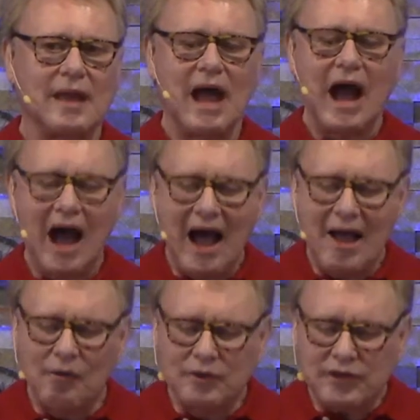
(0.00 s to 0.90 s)
I
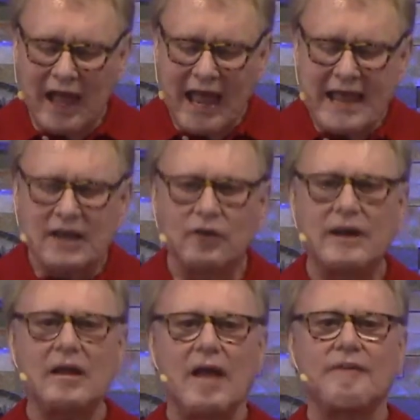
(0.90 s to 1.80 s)
was
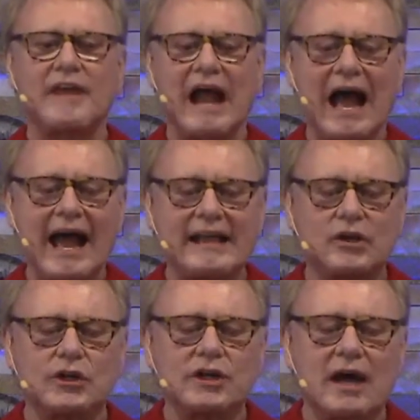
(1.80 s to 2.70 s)
angry that I
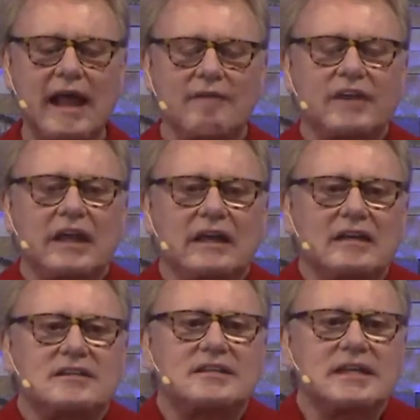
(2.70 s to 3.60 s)
could not have any
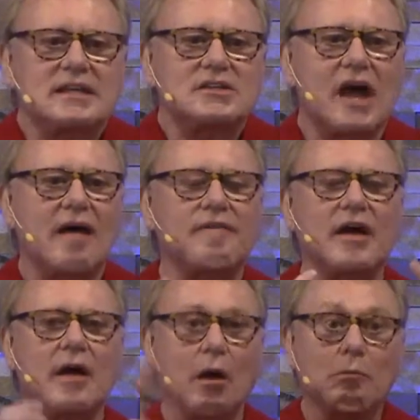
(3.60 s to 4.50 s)
sense of
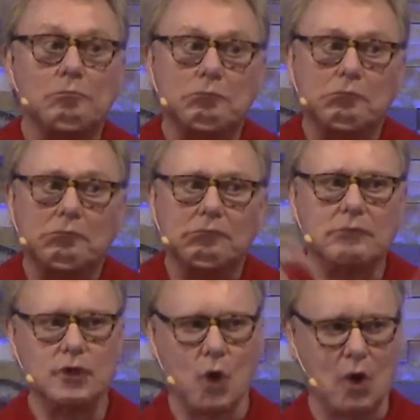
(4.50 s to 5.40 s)
a
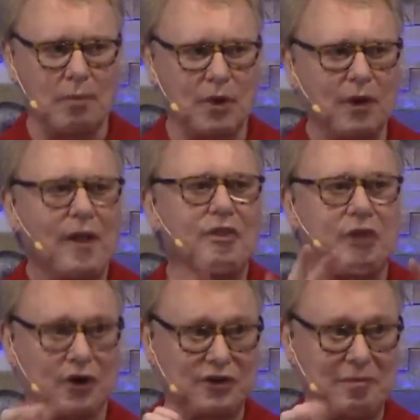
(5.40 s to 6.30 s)
normal
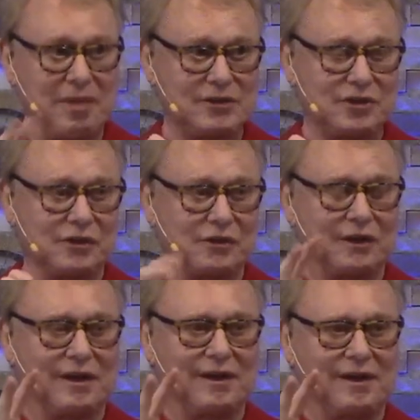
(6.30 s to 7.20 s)
third-dimensional
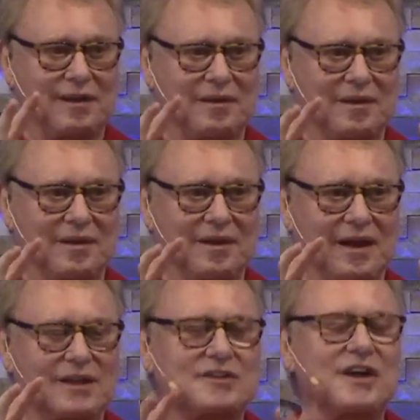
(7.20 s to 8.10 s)

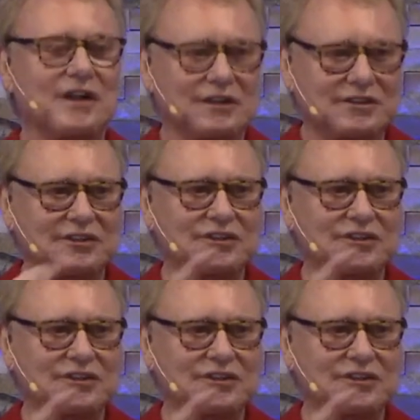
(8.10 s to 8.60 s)
adult